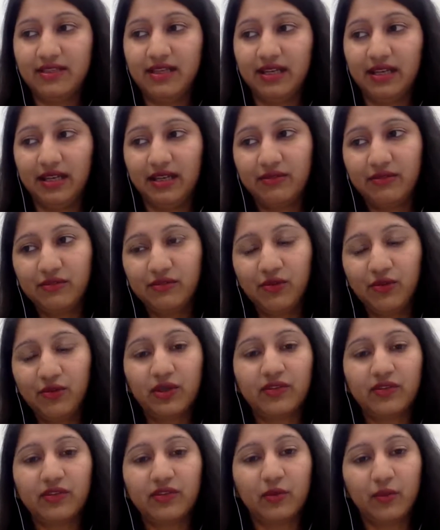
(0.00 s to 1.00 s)
Is they
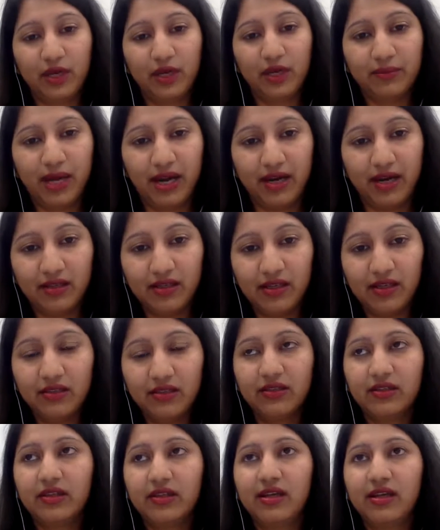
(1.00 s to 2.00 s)
like focus on one
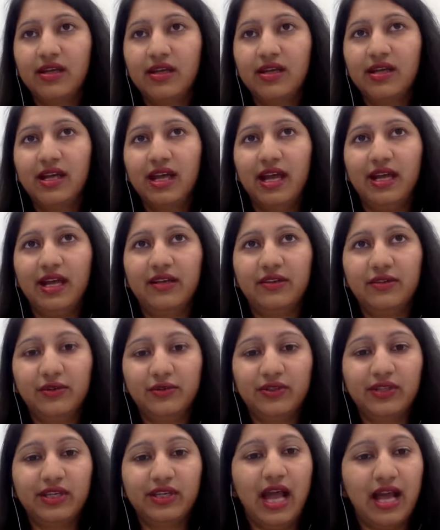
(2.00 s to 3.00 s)
brand color
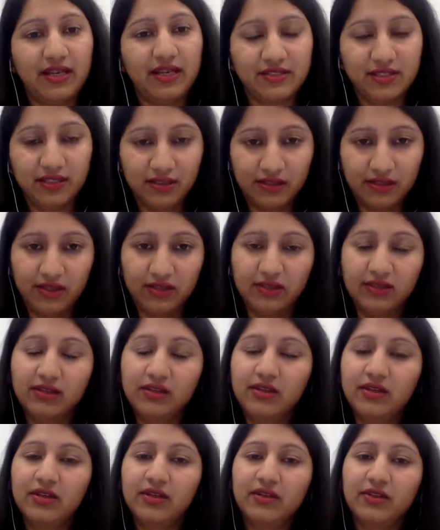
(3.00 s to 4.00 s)
and use an accent
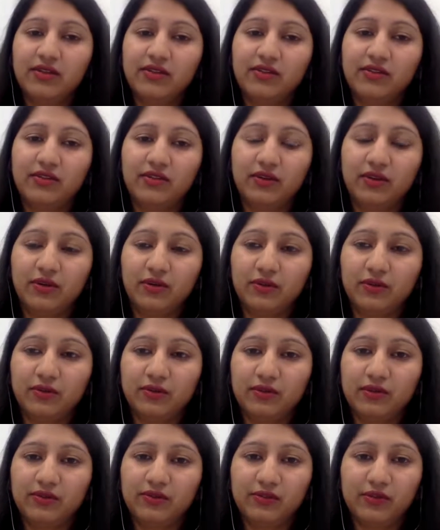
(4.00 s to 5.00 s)
color.
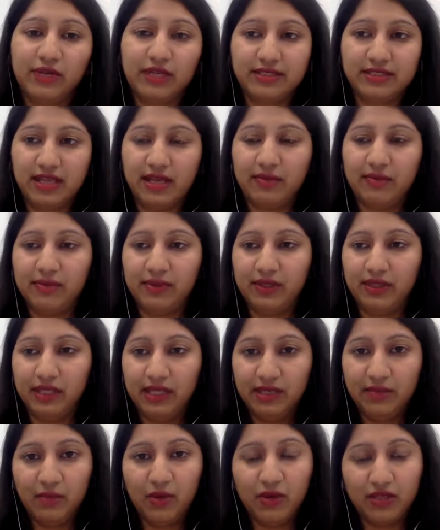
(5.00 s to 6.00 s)
So for example,
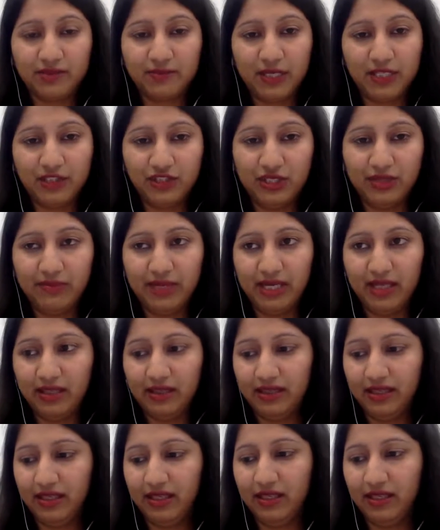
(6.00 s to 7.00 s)
Inbox by Gmail,
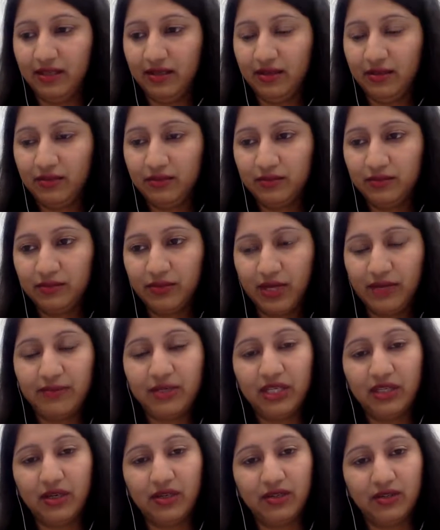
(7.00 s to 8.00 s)
the
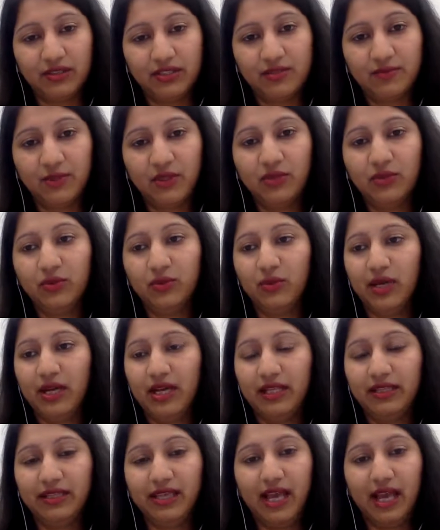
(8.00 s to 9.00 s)
primary color is blue,
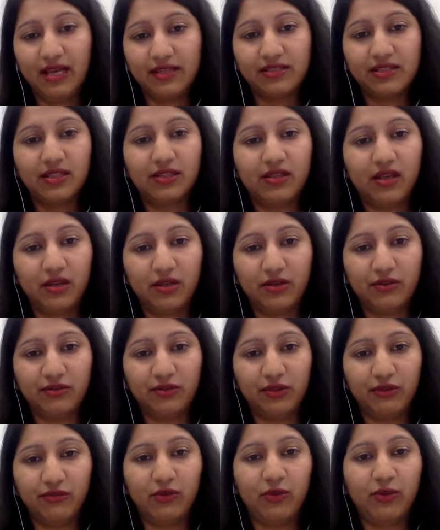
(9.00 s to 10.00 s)
and the accent color
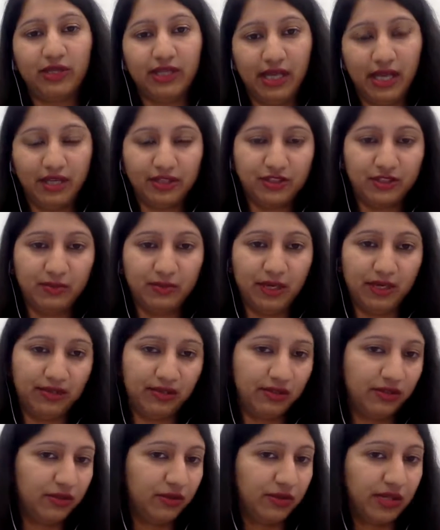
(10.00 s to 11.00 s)
for the floating action
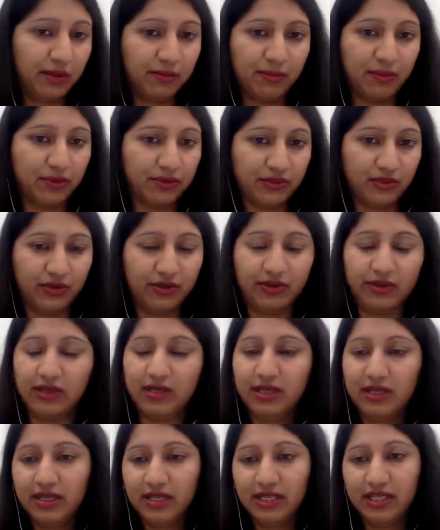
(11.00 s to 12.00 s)
button to compose your
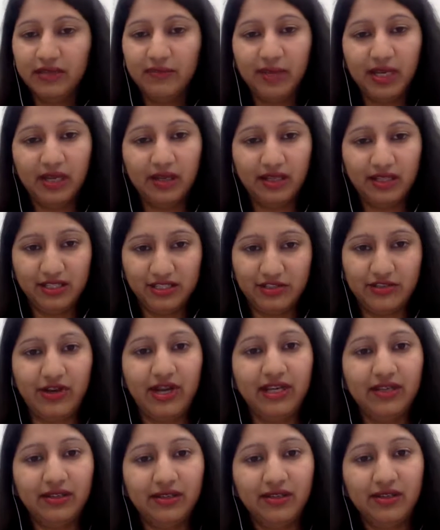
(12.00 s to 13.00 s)
email is
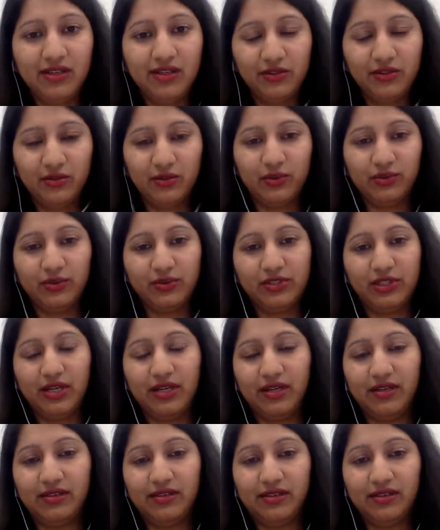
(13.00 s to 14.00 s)
red. So those
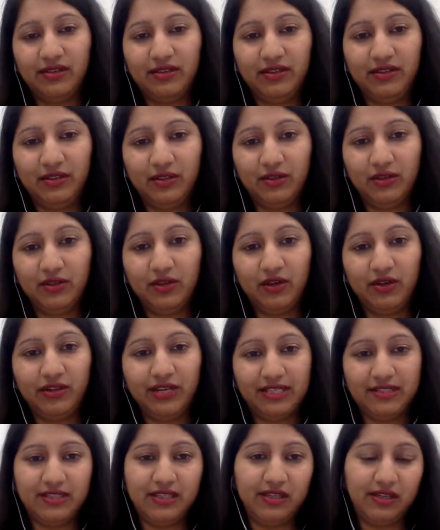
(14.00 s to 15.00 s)
are
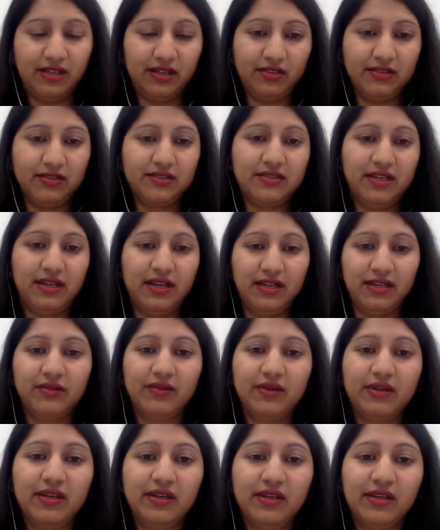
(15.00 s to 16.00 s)
contrasting colors,
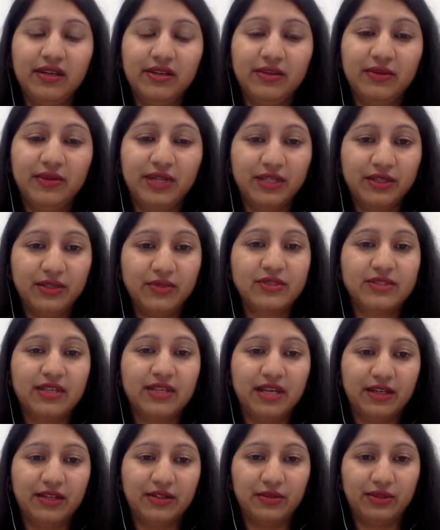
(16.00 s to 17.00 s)
and you can use
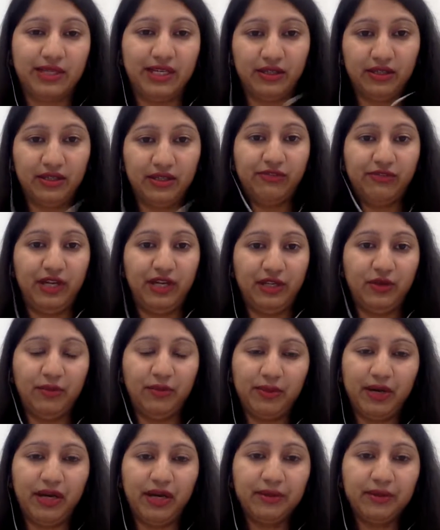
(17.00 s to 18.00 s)
that to kind of define
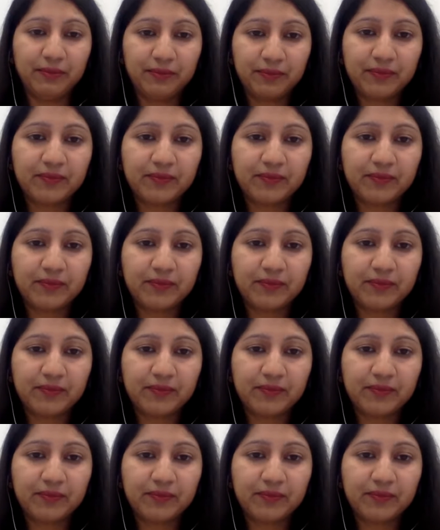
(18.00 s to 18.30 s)
your brand.